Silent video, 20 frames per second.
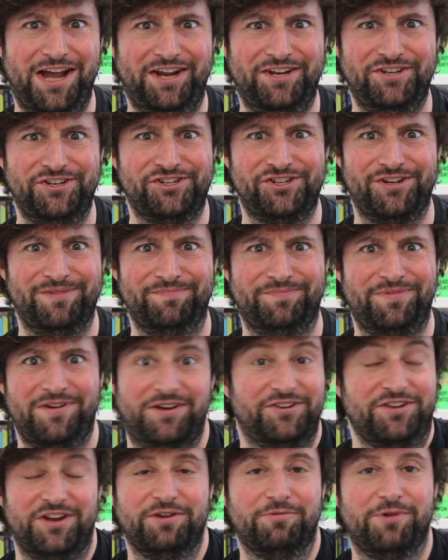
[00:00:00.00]
Ancient,
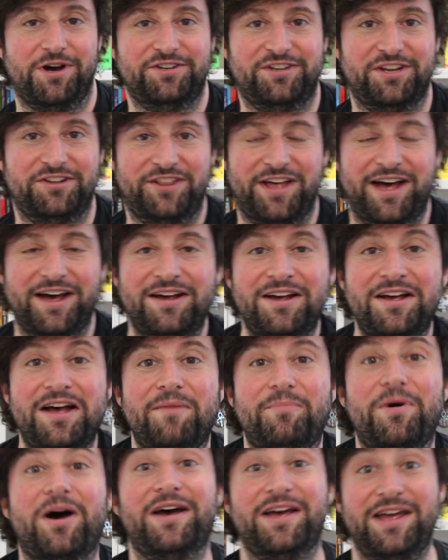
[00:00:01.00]
I don't know why I did that,
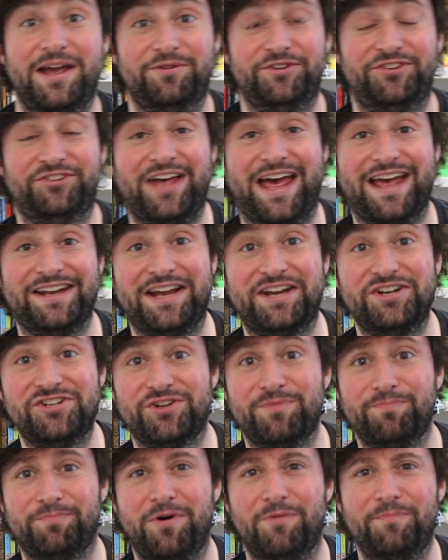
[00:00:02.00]
but it was set in
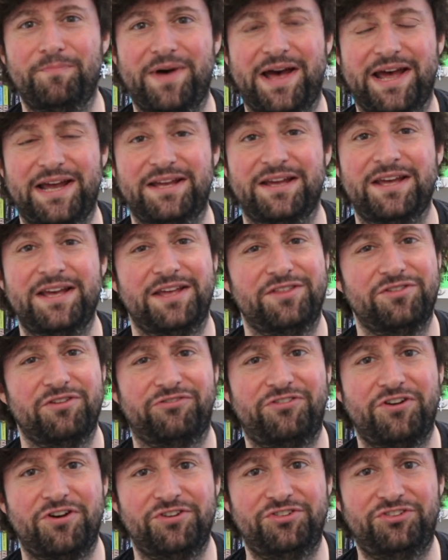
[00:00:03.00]
ancient Pompeii in the
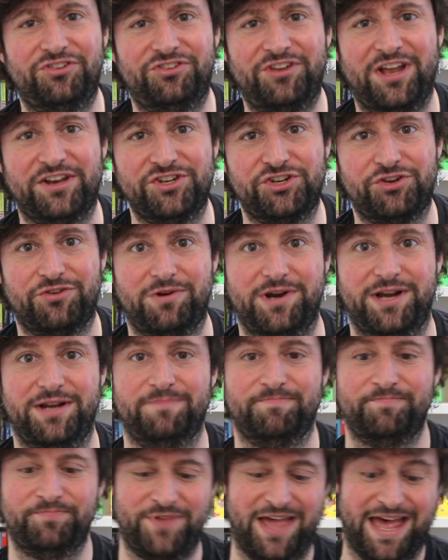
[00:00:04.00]
first century
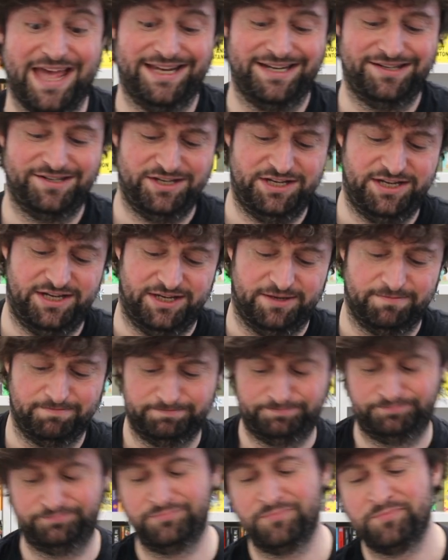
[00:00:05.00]
AD.
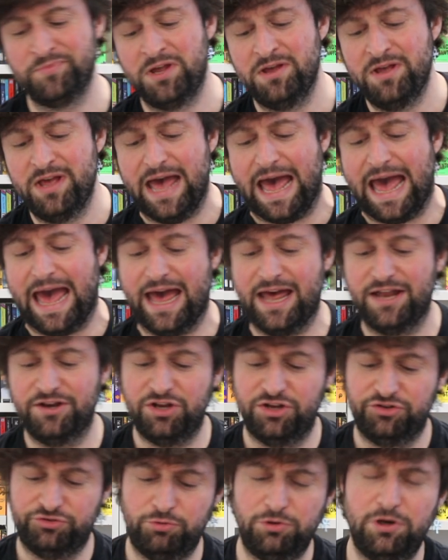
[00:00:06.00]
And
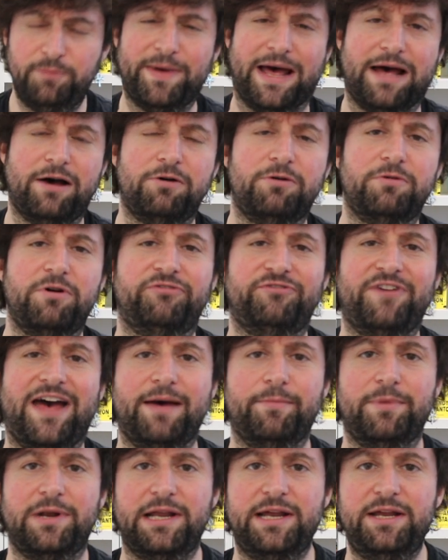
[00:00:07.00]
it's all about a
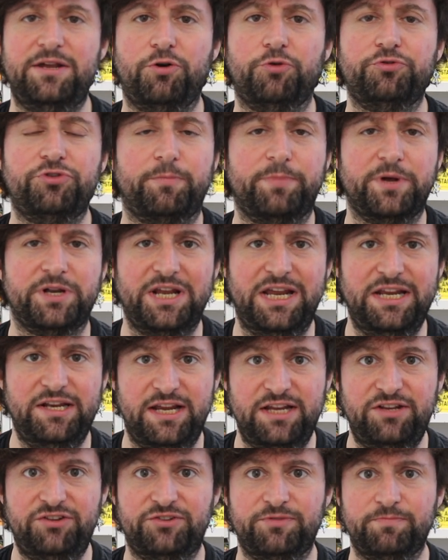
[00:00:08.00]
family called the
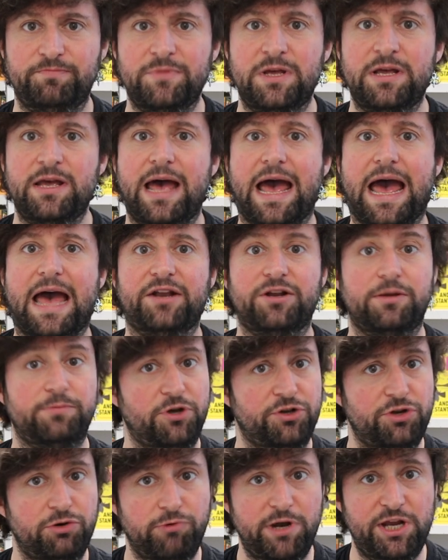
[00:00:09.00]
Paninis, and I'm
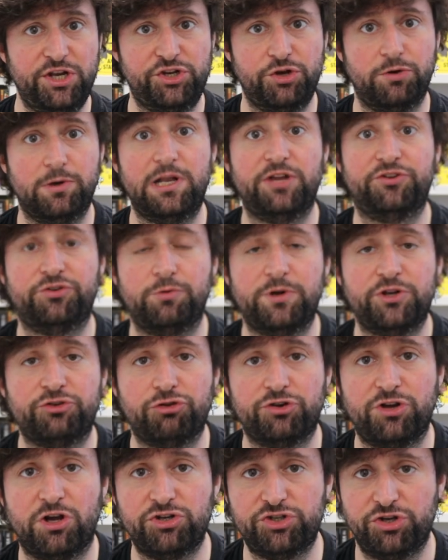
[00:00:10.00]
going to read you a little
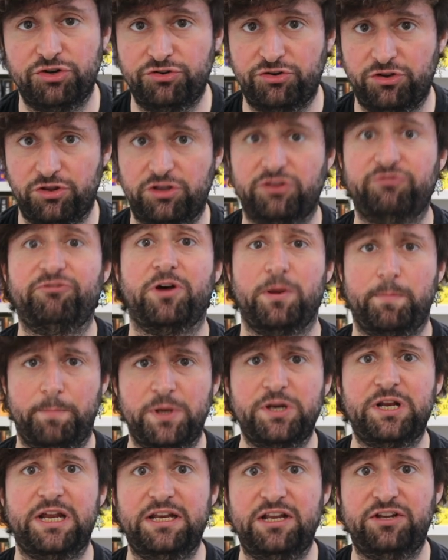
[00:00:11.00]
introduction to the
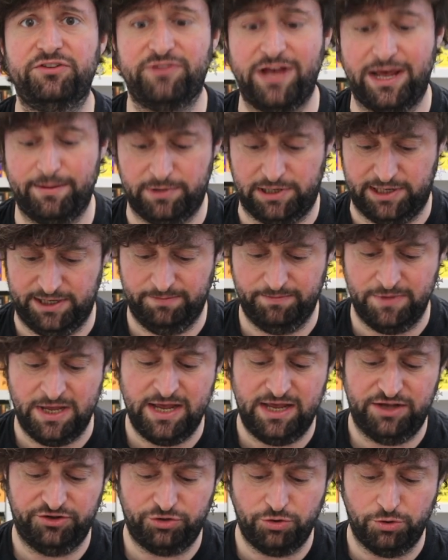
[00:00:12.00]
Paninis family.
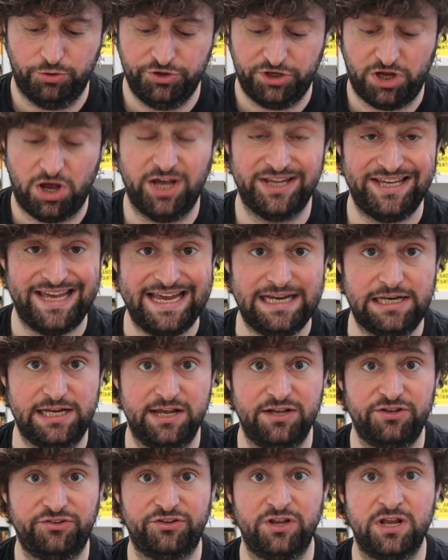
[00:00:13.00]
It's called
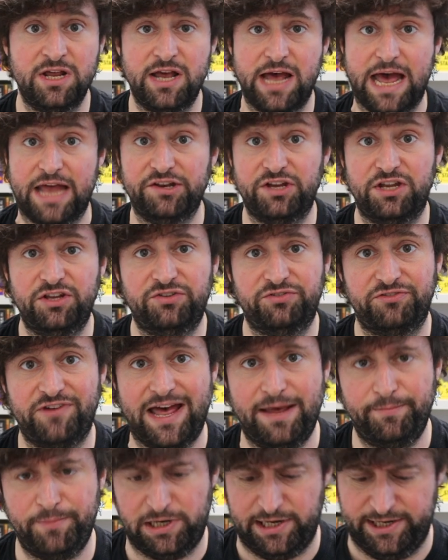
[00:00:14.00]
Caecilius and his
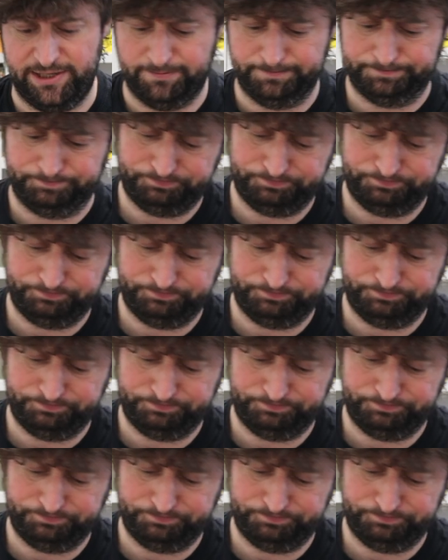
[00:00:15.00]
family.